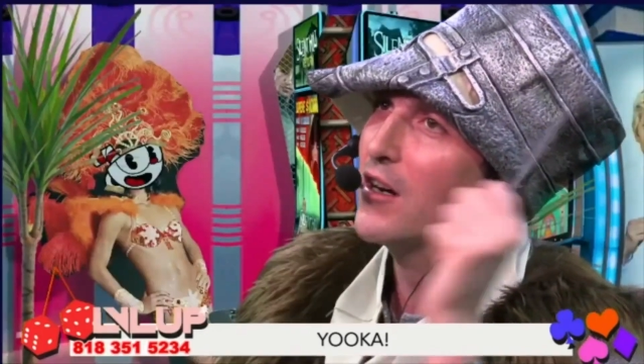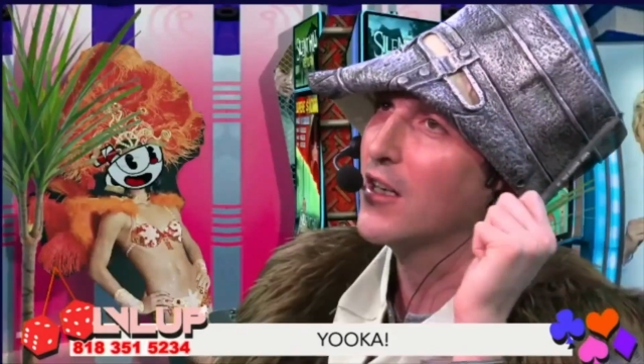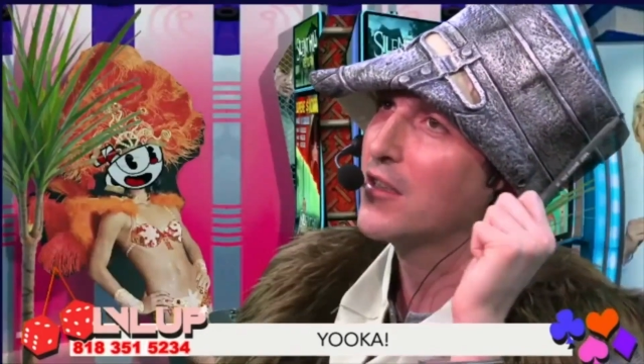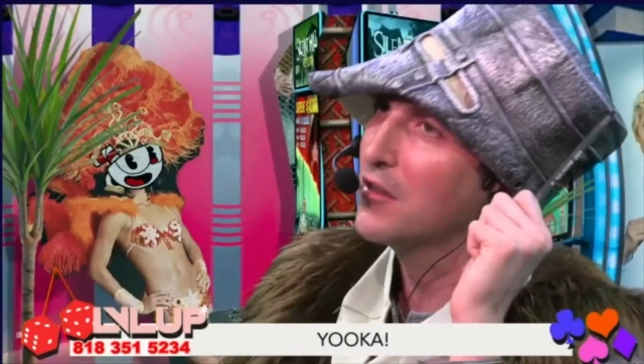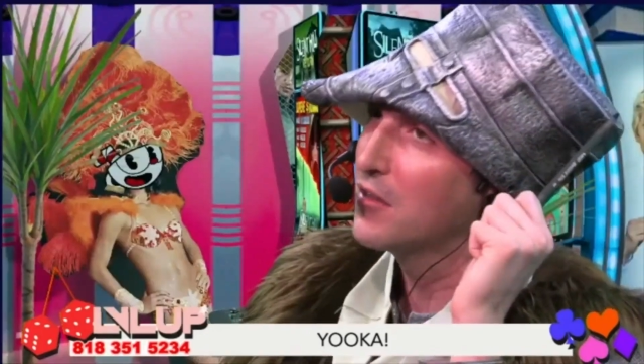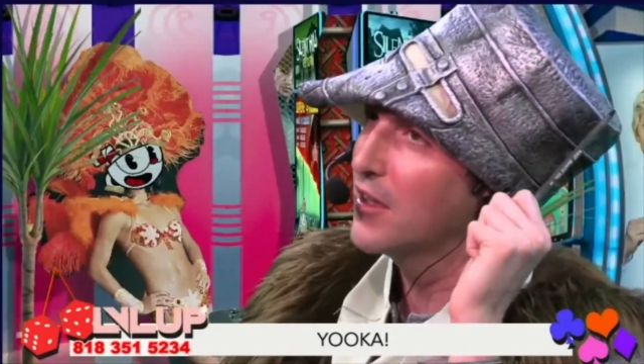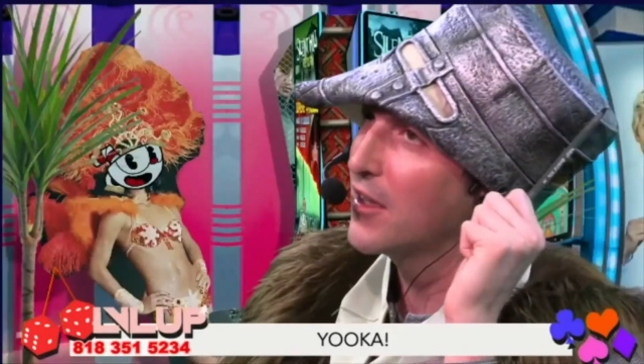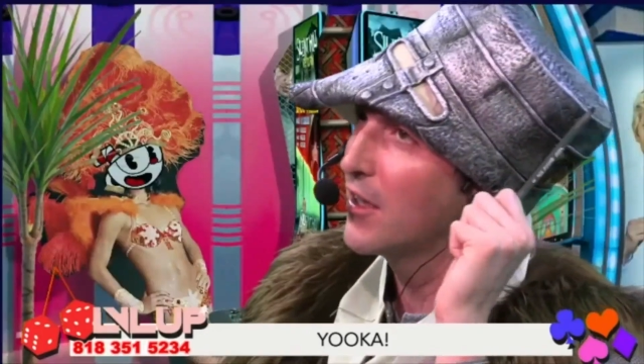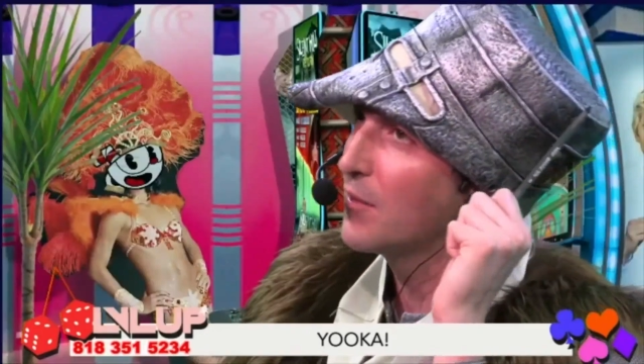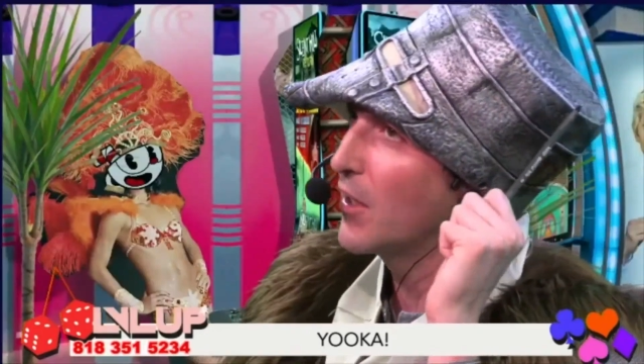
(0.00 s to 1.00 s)
I do
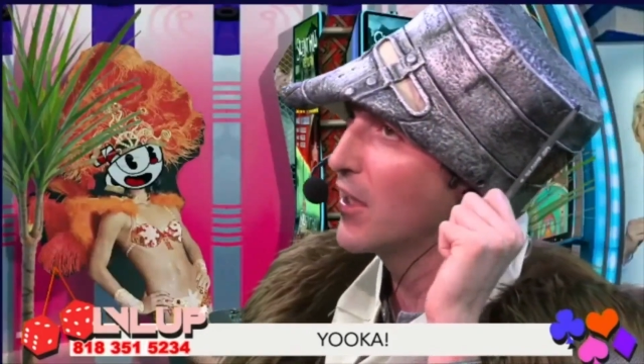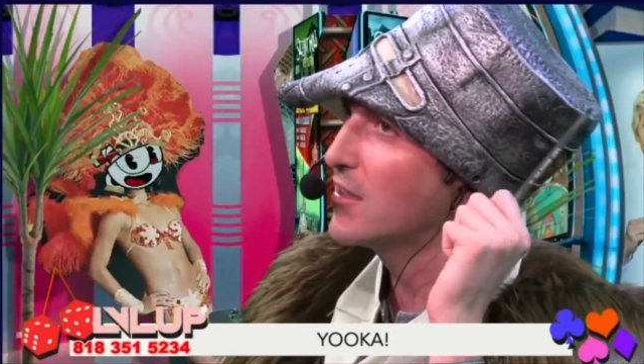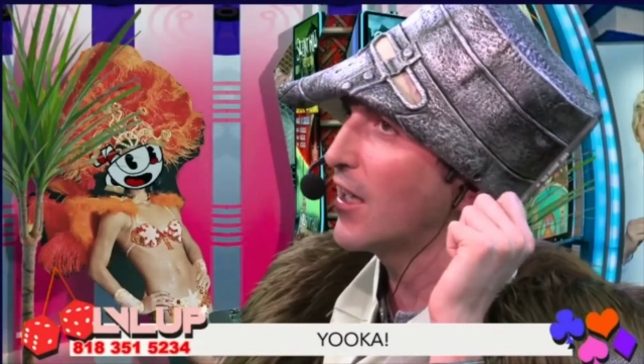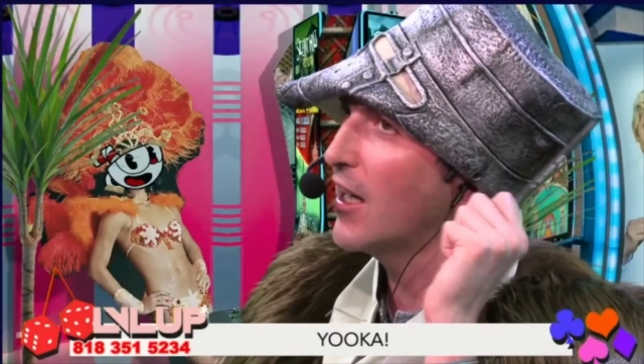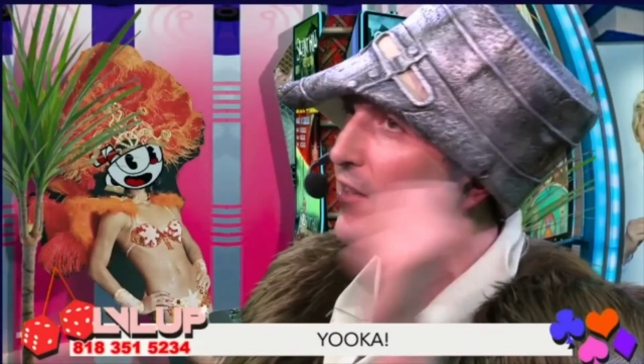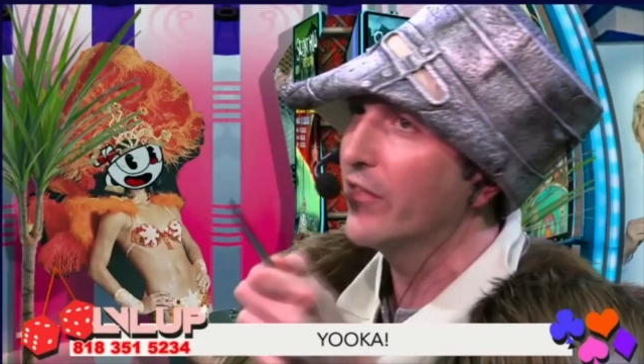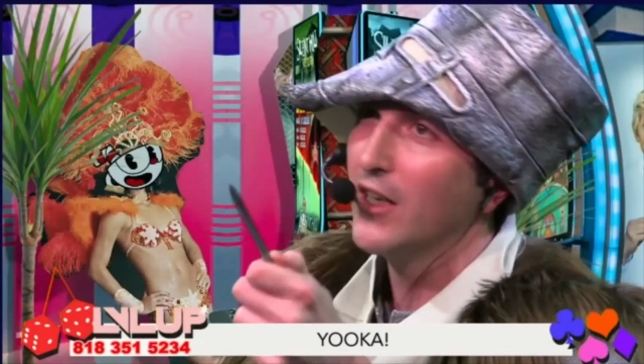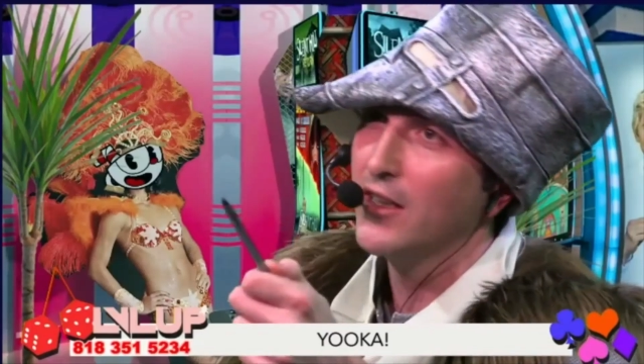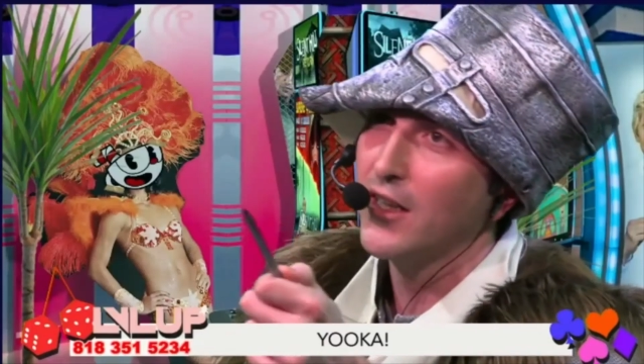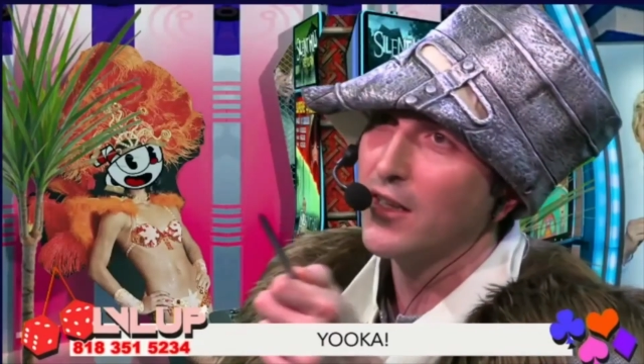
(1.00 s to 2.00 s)
think, because I
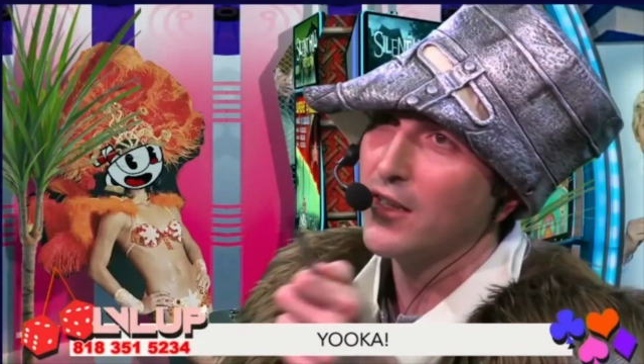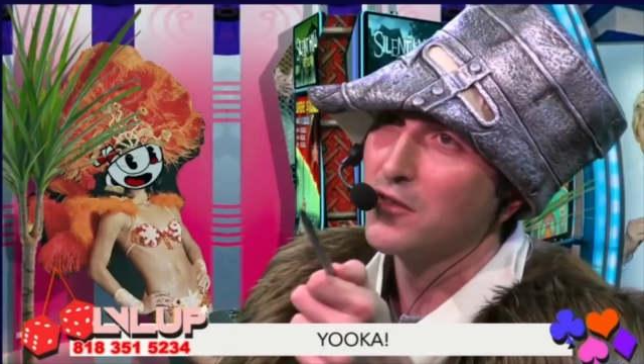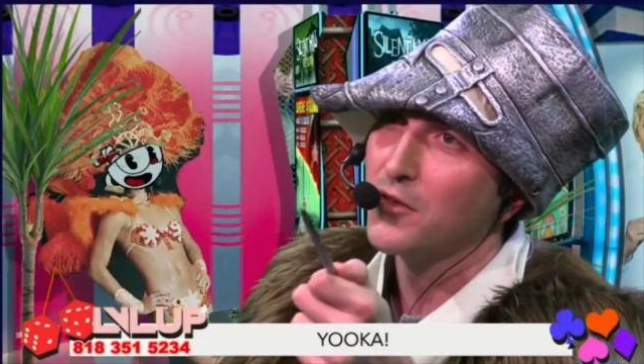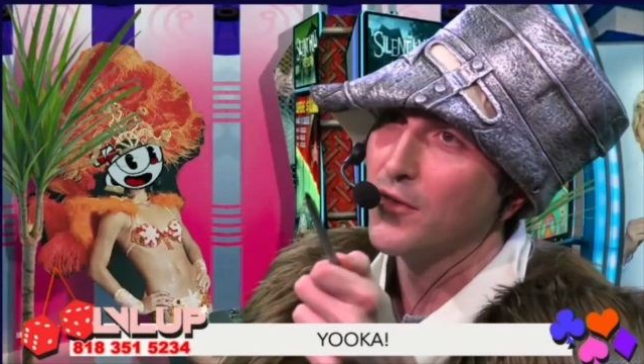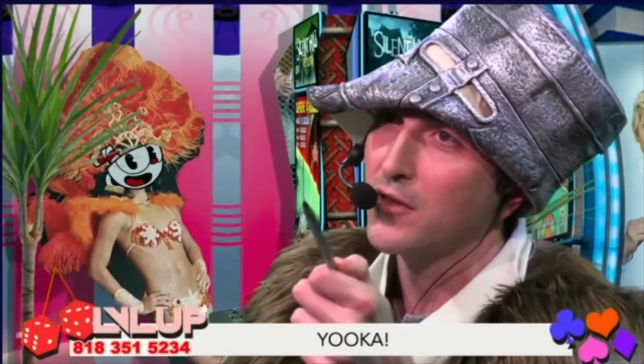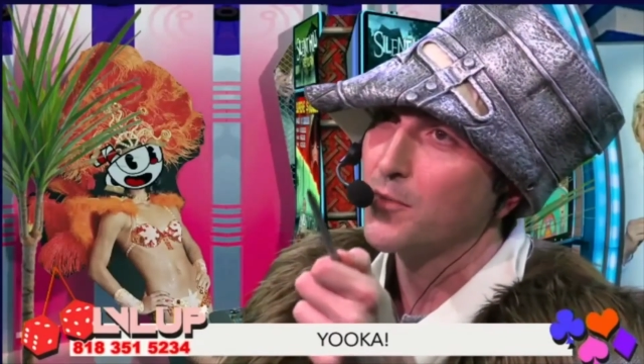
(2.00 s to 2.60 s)
find that those